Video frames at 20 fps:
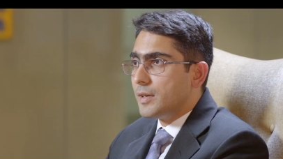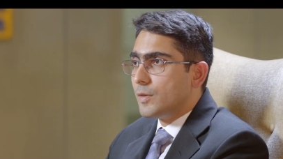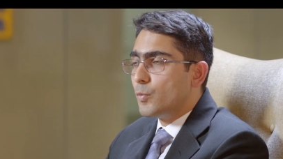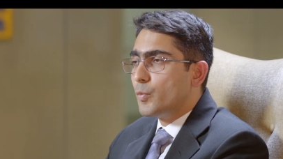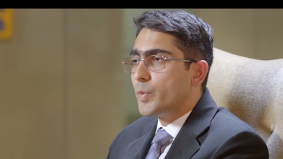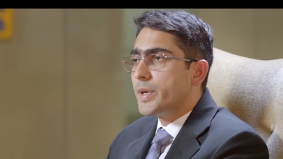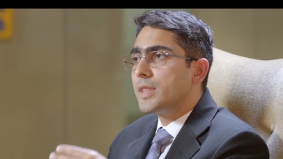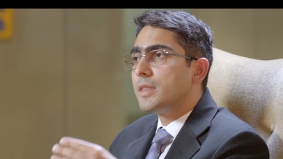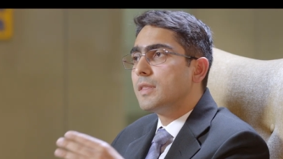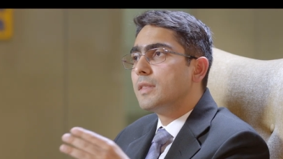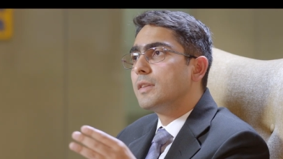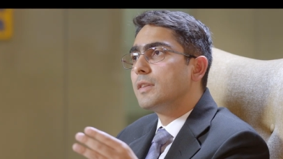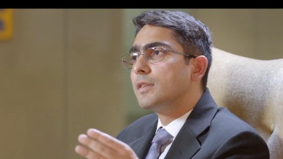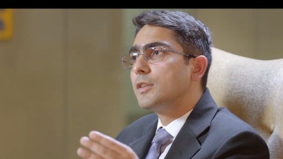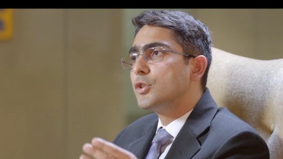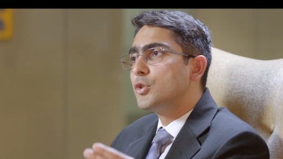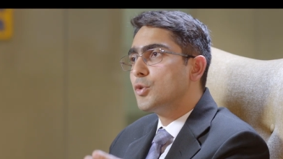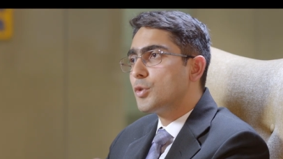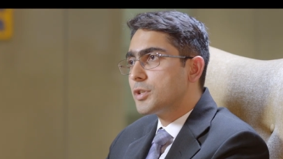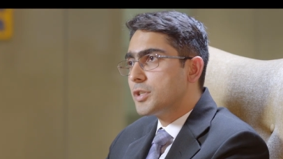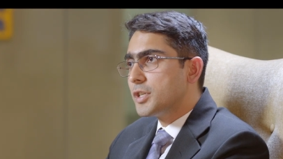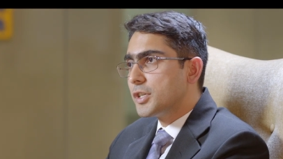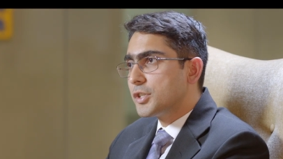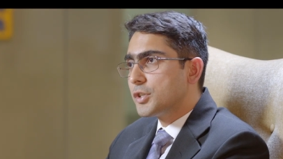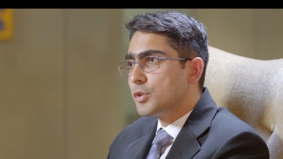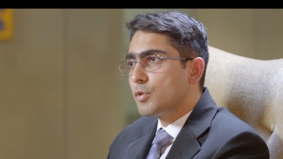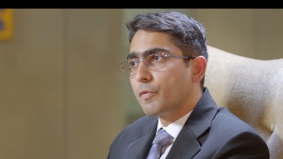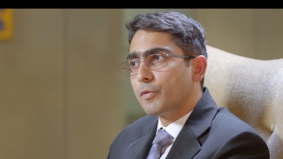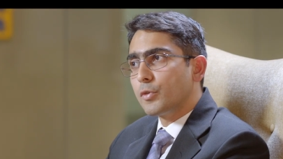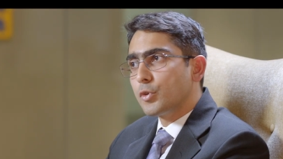with the
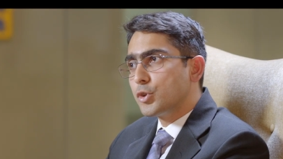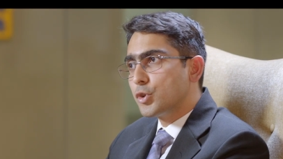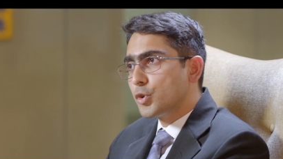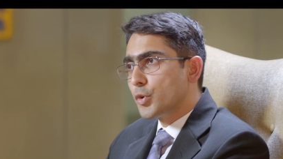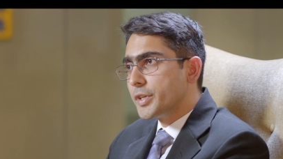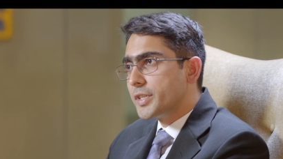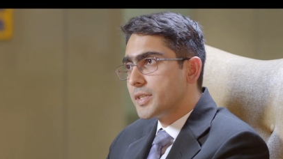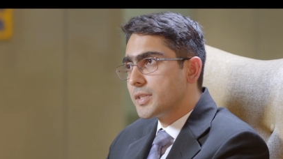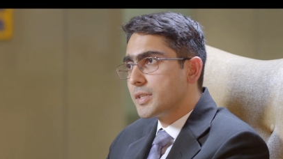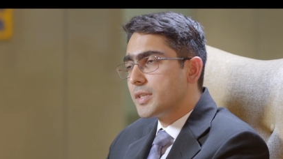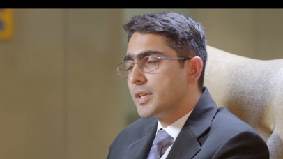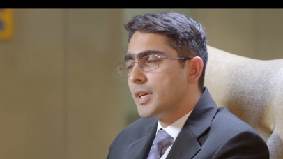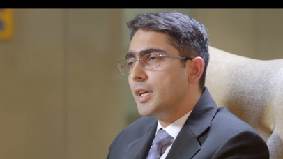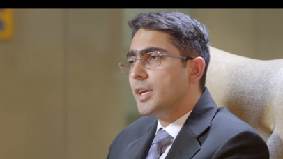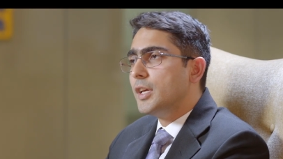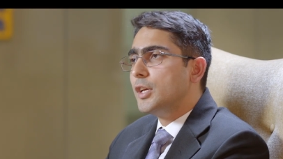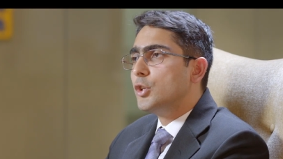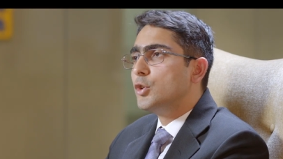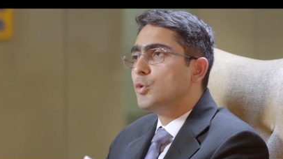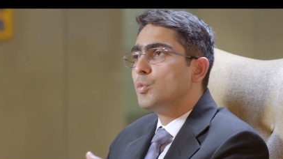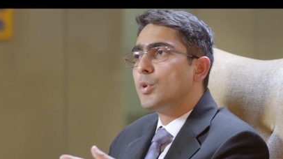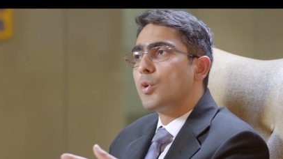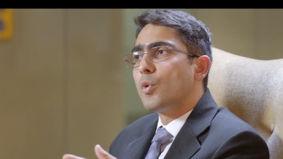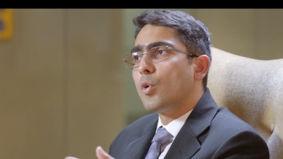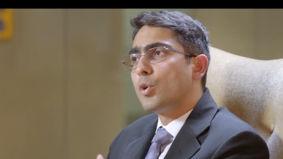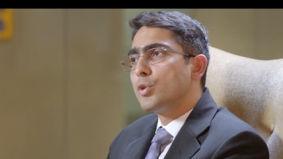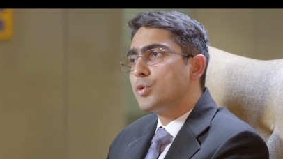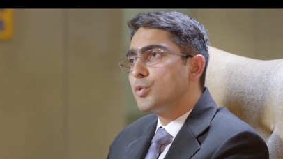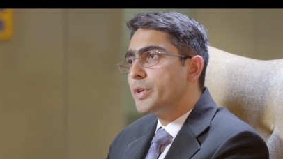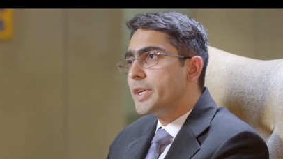jurisdiction of your choice, you will
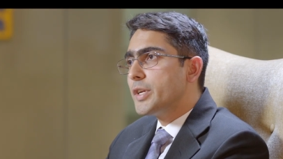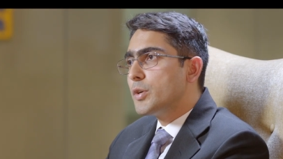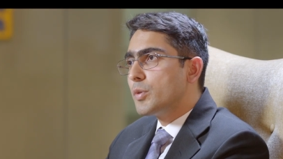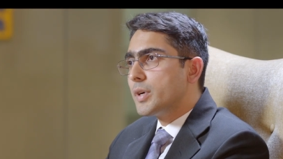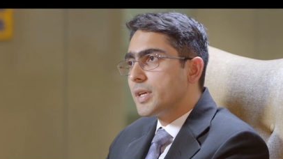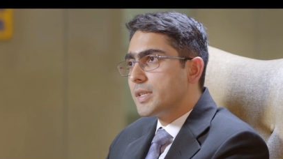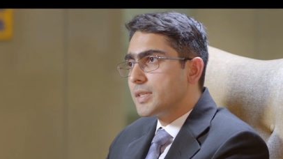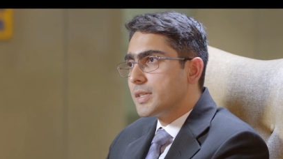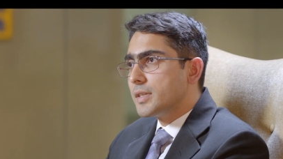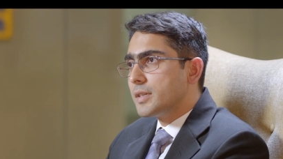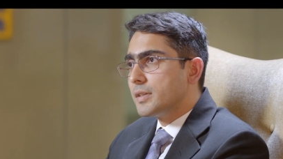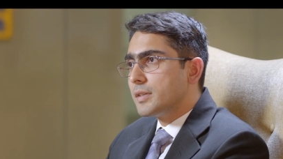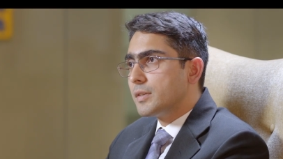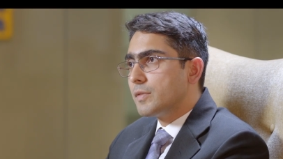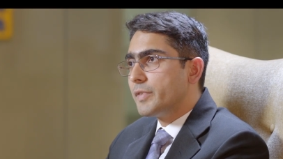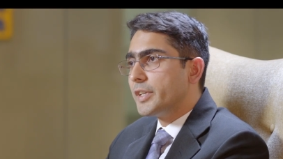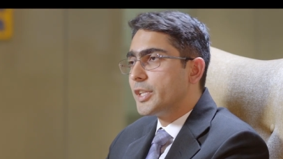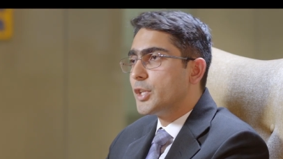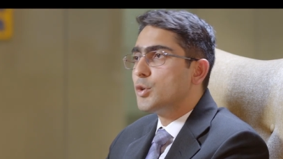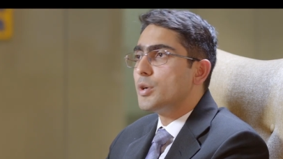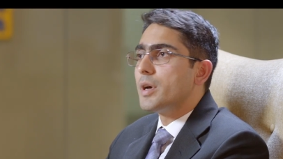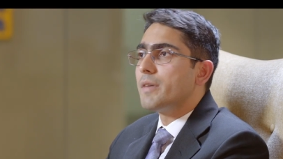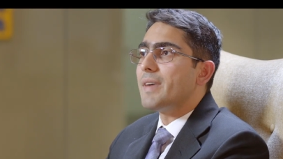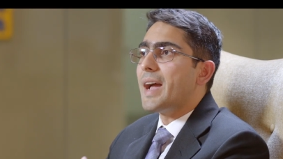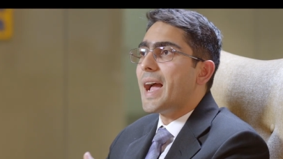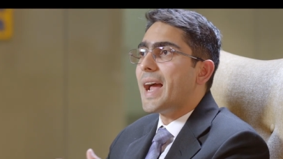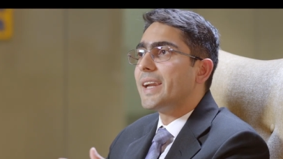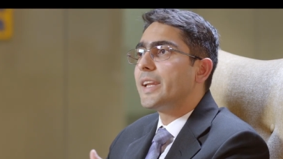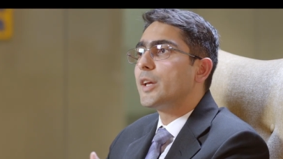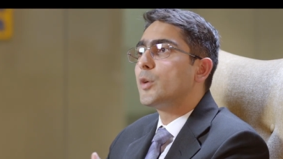also need to consider whether you have
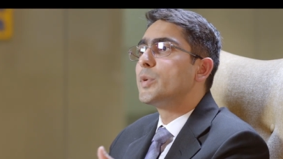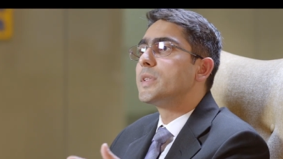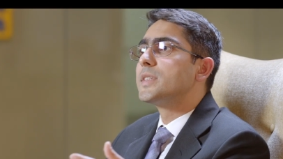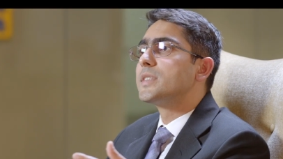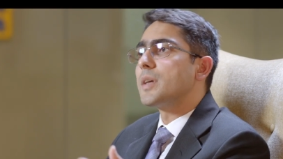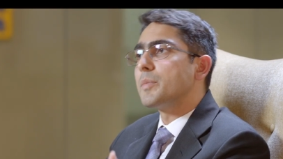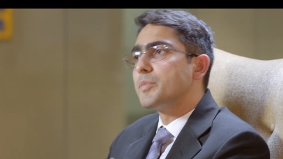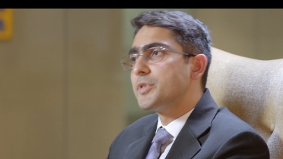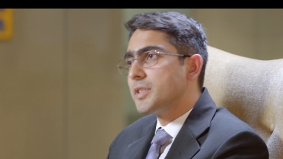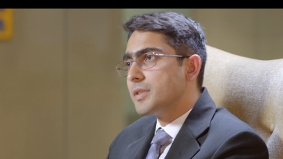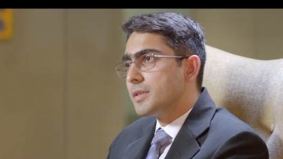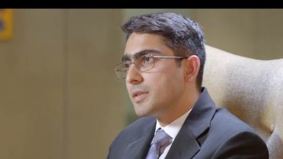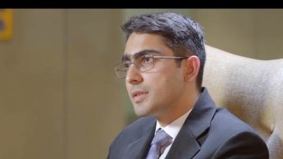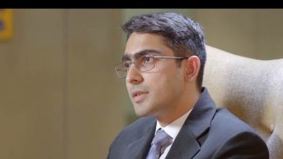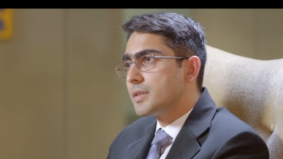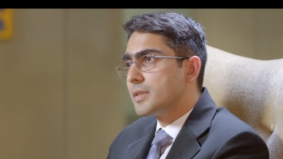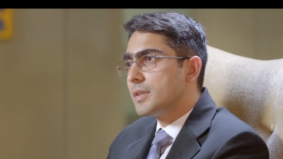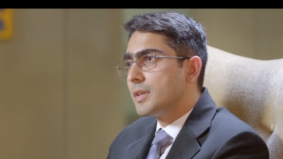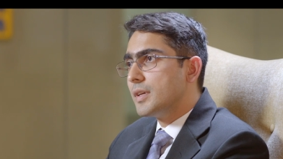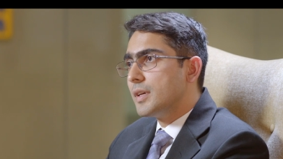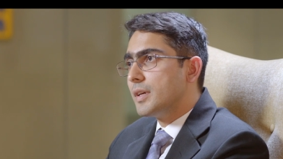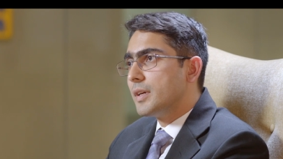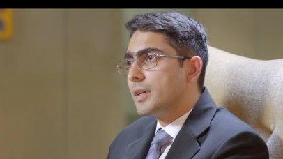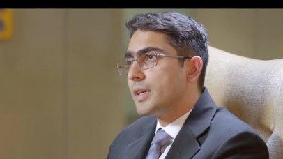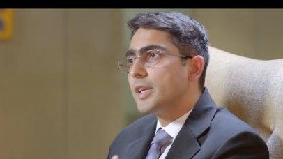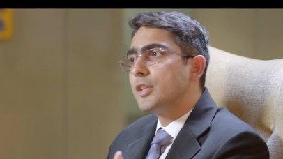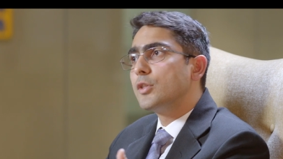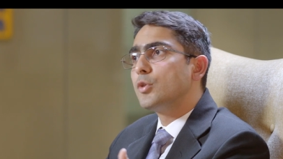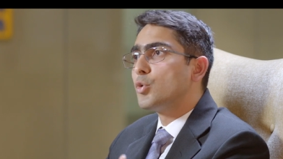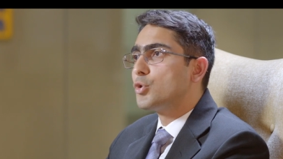adequate substance
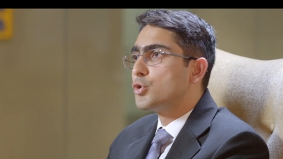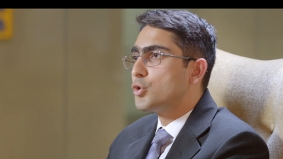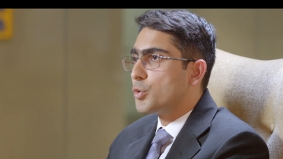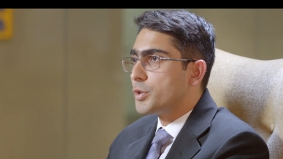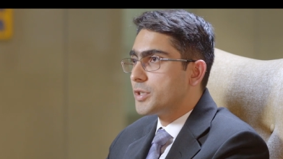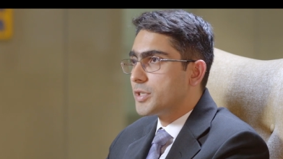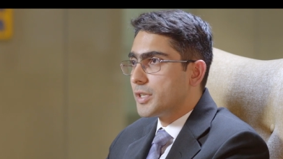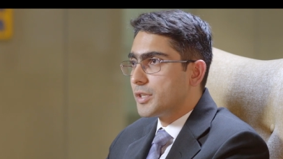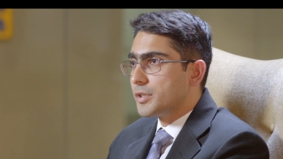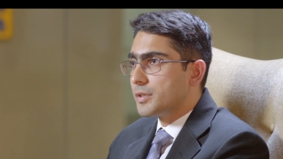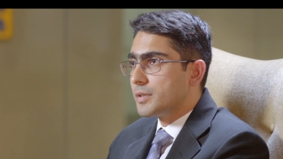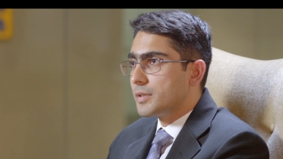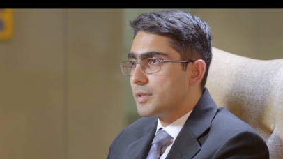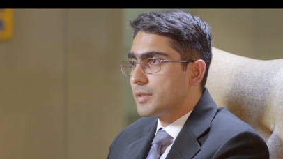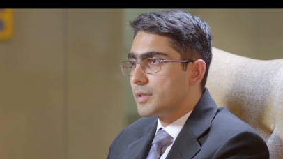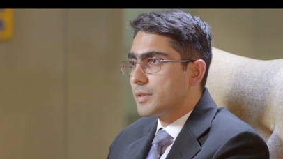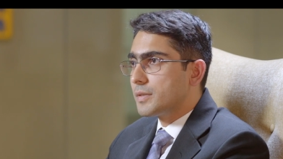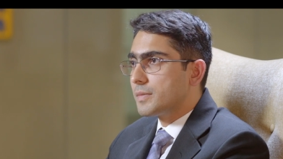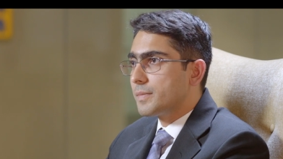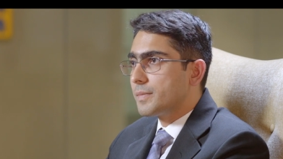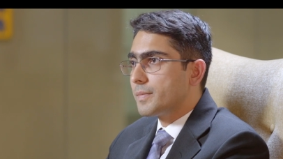in those jurisdictions.